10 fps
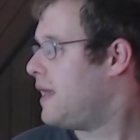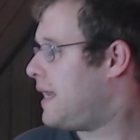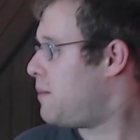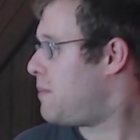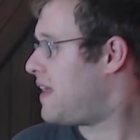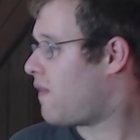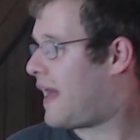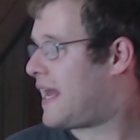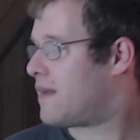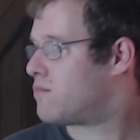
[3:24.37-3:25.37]
In mid
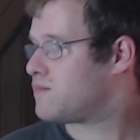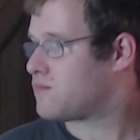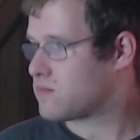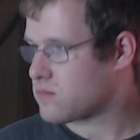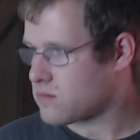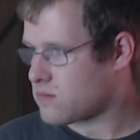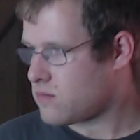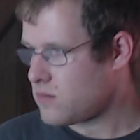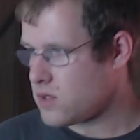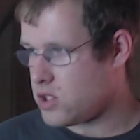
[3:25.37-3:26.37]
lane,
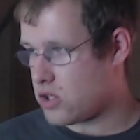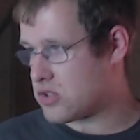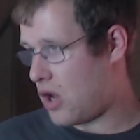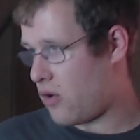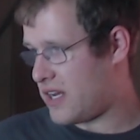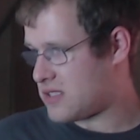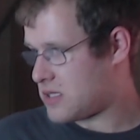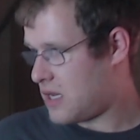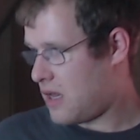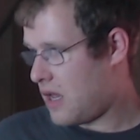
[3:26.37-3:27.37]
You'll notice